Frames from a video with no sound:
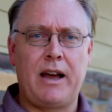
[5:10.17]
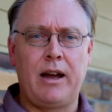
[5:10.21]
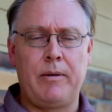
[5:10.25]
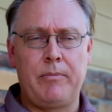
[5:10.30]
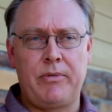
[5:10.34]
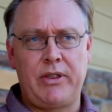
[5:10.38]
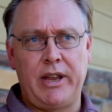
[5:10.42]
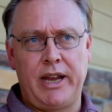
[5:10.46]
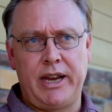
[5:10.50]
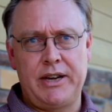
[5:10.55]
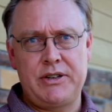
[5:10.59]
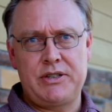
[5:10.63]

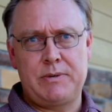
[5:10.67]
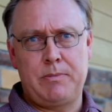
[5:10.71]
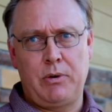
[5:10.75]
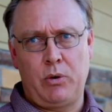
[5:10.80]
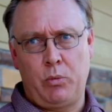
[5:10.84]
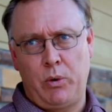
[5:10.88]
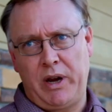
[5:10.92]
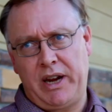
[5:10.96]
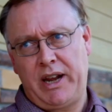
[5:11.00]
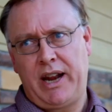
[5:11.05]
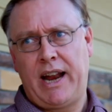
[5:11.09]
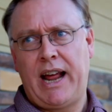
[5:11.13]
things, but
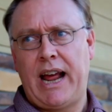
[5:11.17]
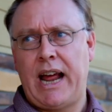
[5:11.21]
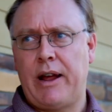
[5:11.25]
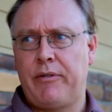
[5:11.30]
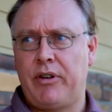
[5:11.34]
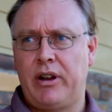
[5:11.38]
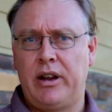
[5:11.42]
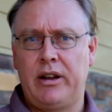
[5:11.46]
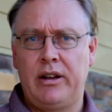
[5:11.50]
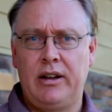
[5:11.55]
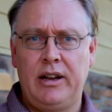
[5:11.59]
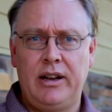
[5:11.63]
we're going to
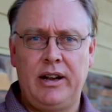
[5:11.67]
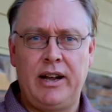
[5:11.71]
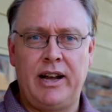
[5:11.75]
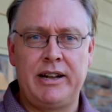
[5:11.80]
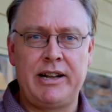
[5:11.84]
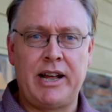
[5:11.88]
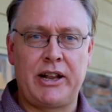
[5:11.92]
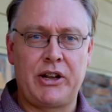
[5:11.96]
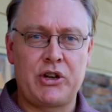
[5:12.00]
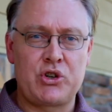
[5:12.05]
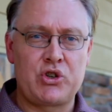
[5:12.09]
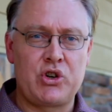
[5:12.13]
have
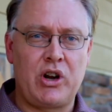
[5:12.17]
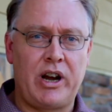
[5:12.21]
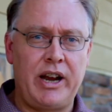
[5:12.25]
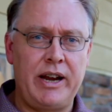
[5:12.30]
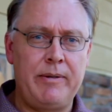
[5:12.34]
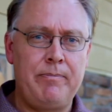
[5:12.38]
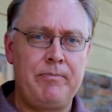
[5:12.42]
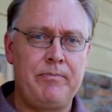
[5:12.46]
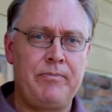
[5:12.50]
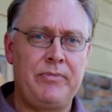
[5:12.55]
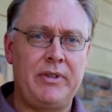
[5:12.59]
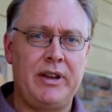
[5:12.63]
another try
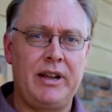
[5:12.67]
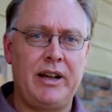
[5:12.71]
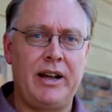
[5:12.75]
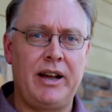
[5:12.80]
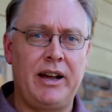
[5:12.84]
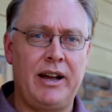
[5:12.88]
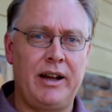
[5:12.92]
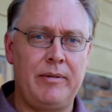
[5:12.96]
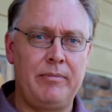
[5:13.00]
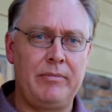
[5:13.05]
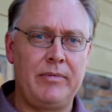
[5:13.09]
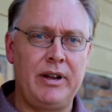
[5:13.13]

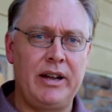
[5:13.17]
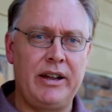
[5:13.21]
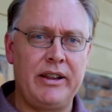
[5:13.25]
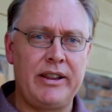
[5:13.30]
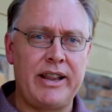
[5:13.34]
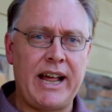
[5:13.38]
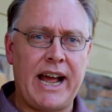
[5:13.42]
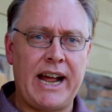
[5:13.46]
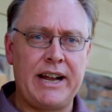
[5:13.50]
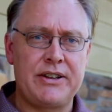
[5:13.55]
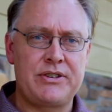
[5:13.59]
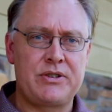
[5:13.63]
at
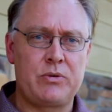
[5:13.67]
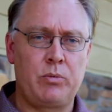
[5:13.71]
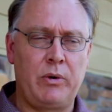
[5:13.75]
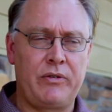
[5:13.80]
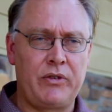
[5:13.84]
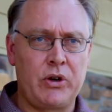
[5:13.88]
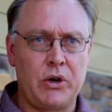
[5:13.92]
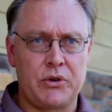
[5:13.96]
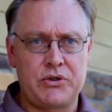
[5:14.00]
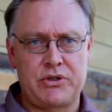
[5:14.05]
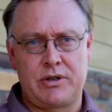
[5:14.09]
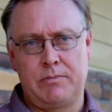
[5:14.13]
that. We've
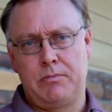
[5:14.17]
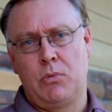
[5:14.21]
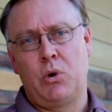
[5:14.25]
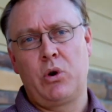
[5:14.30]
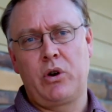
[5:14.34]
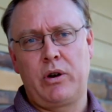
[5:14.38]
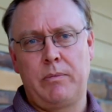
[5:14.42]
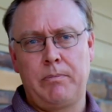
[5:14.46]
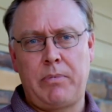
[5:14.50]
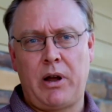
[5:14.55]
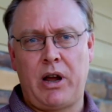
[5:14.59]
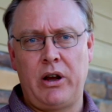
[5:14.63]
got some more
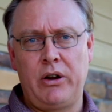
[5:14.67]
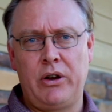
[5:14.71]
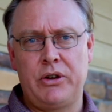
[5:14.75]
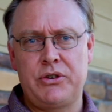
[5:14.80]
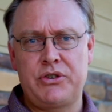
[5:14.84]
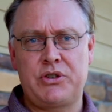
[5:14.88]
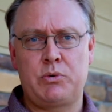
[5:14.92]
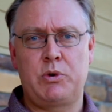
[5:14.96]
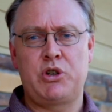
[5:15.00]
components.